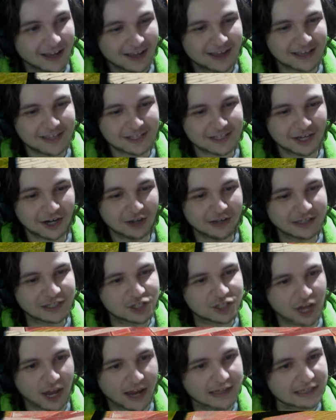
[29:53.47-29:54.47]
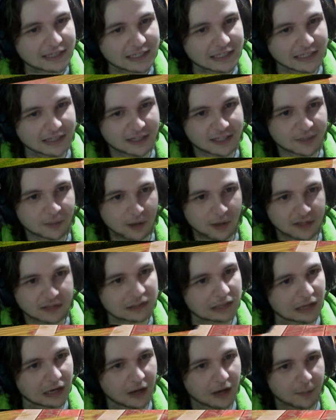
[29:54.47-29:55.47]
He's literally chasing. That's
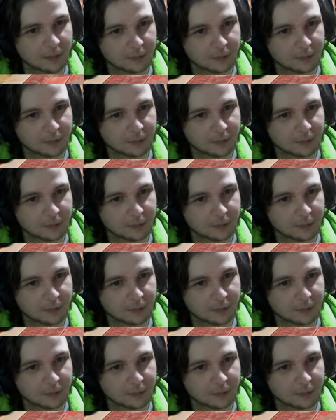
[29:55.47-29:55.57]
messed up.